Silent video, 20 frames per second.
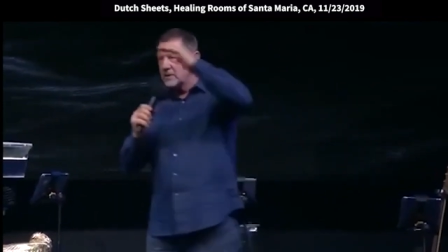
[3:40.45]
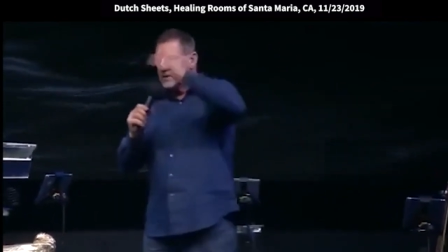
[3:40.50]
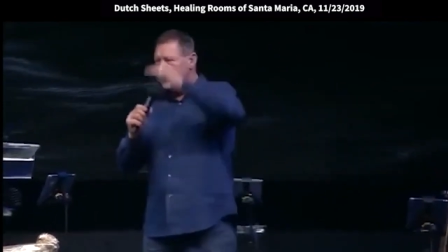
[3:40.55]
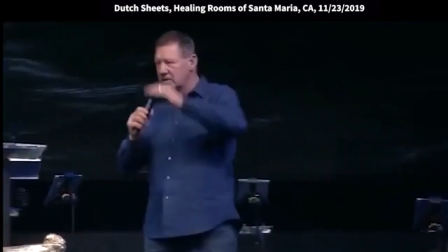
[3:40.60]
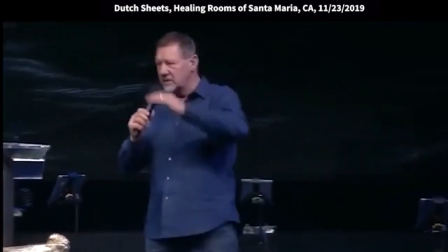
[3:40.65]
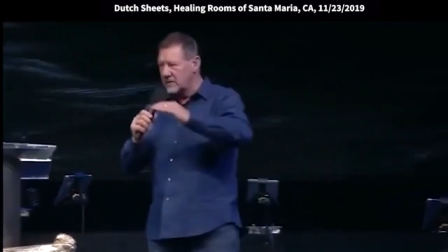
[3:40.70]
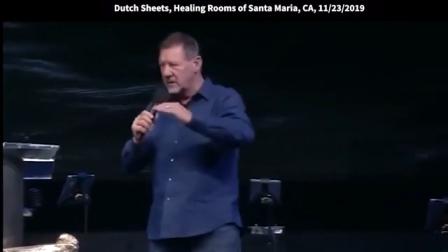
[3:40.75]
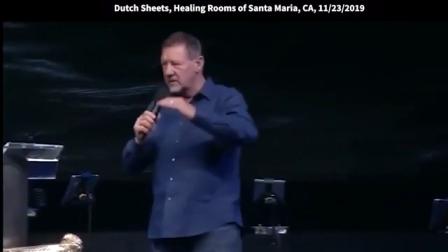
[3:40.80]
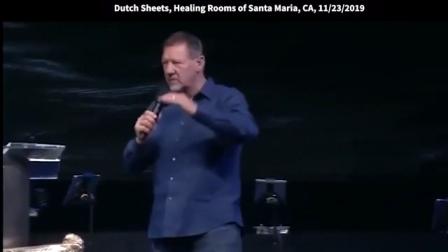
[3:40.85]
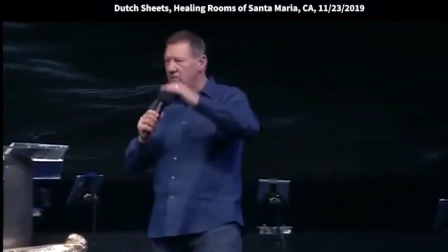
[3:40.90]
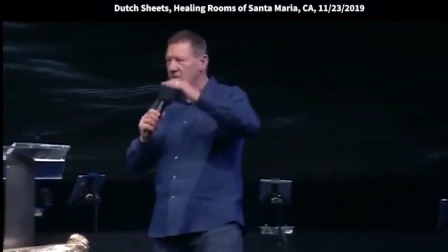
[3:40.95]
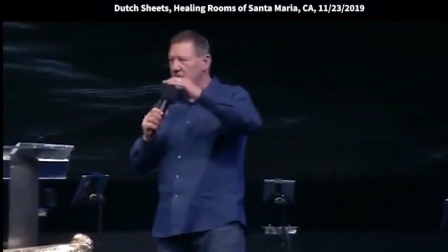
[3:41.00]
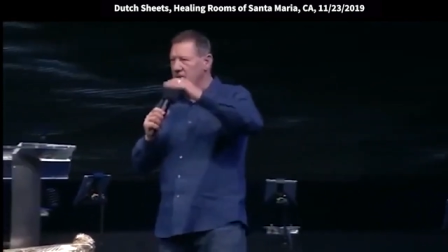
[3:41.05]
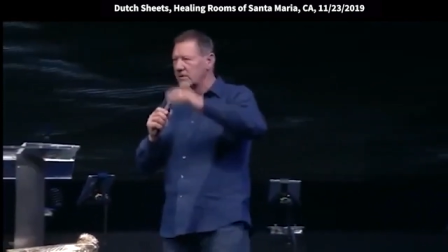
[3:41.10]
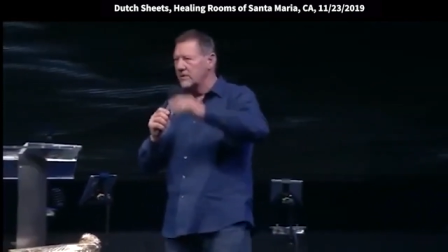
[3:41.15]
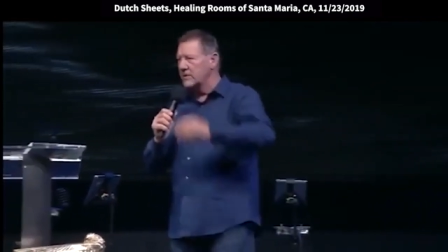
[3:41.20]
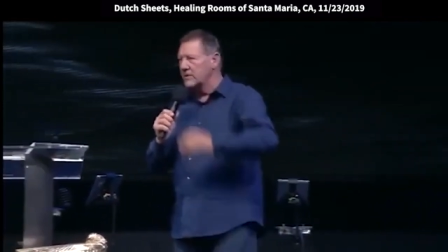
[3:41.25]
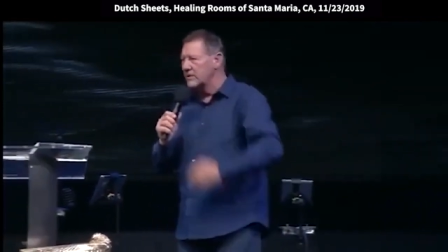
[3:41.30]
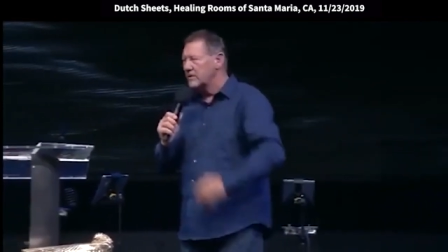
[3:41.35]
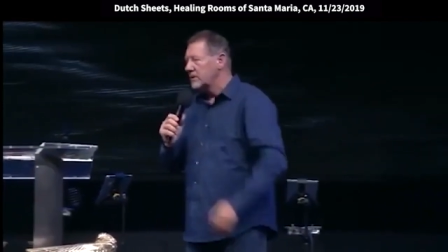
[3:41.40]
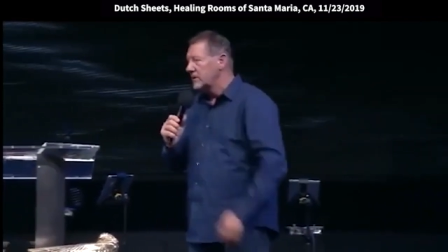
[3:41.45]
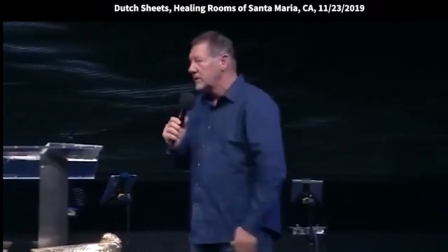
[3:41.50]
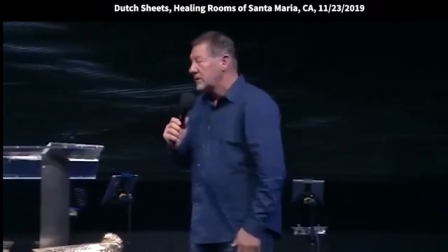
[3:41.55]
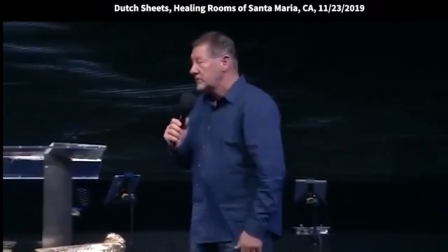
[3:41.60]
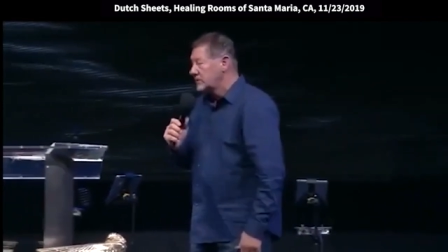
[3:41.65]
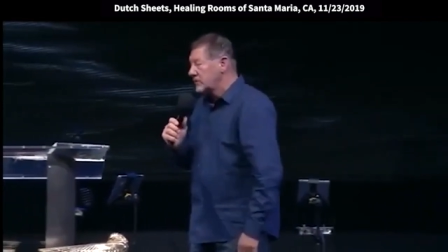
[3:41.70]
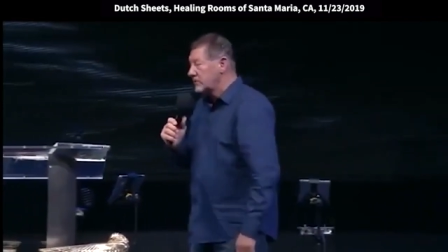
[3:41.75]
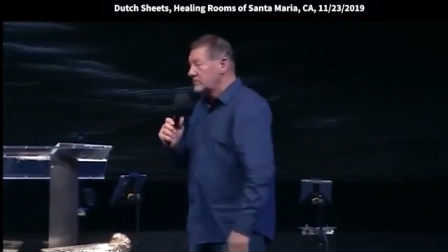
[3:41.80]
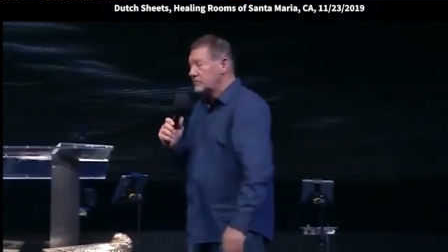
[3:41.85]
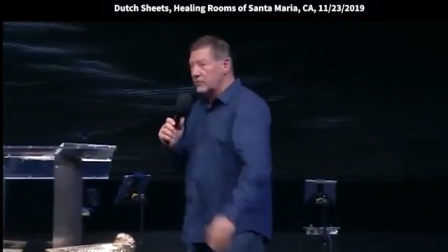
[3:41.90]
It's that word.
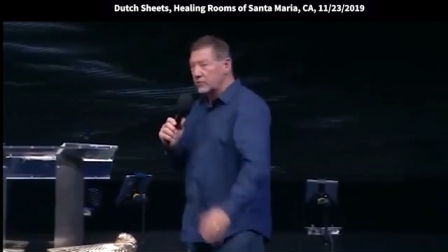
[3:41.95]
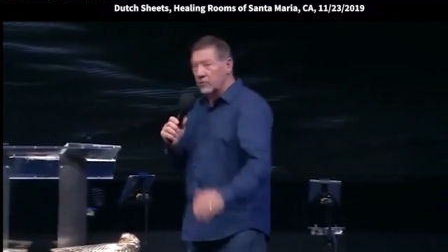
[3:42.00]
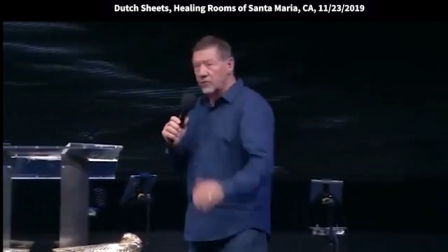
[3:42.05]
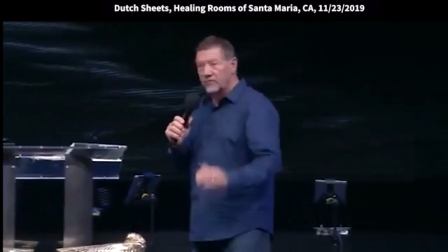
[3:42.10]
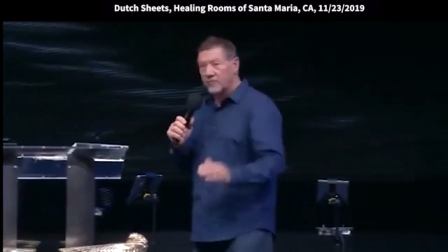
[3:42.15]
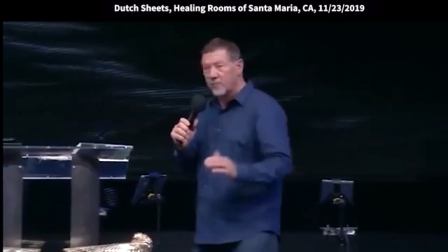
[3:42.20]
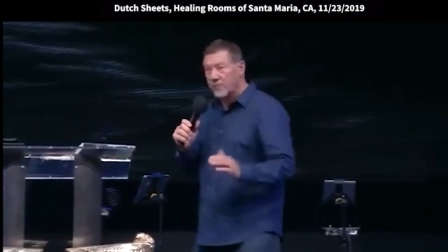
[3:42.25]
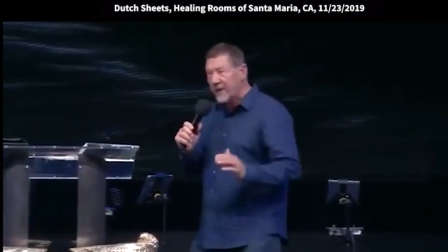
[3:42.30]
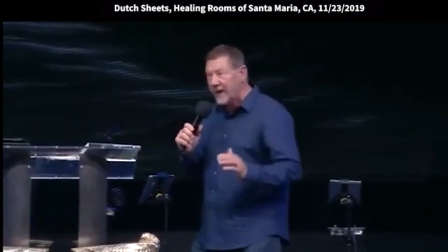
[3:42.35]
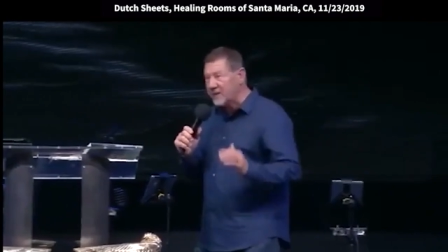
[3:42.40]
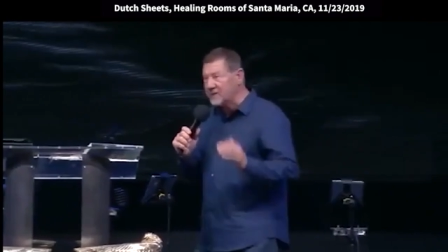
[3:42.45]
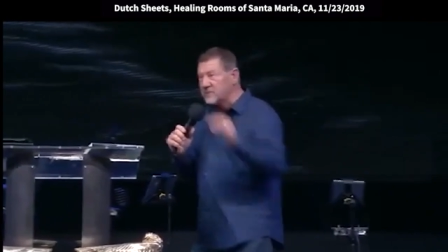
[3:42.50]
So it's the word for